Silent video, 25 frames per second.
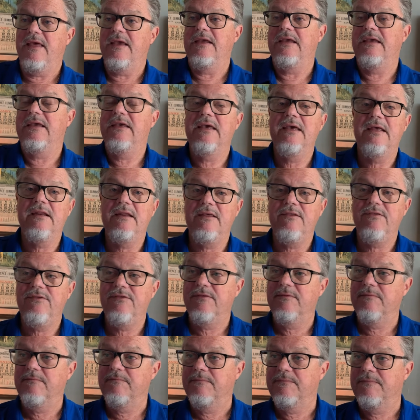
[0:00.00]

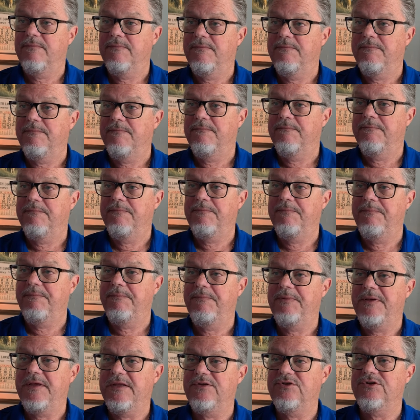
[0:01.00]
Kenneth
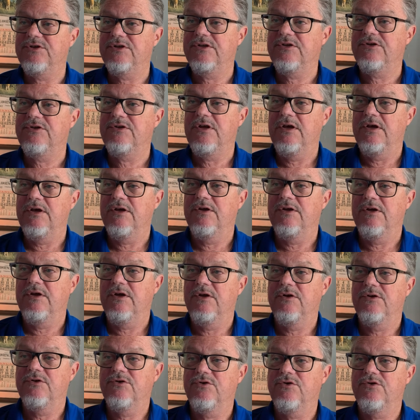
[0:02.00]
Pigeon
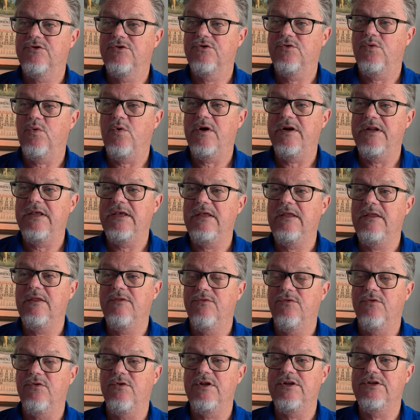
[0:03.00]

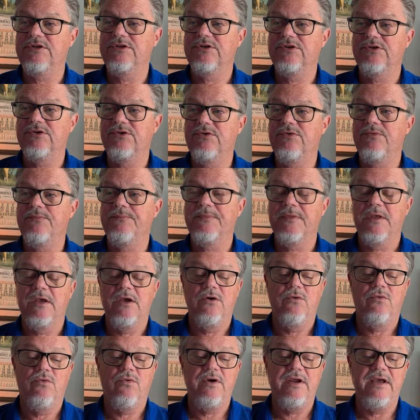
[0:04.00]
2032,
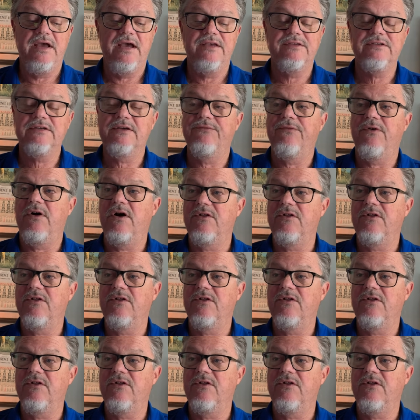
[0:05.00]
where he asked if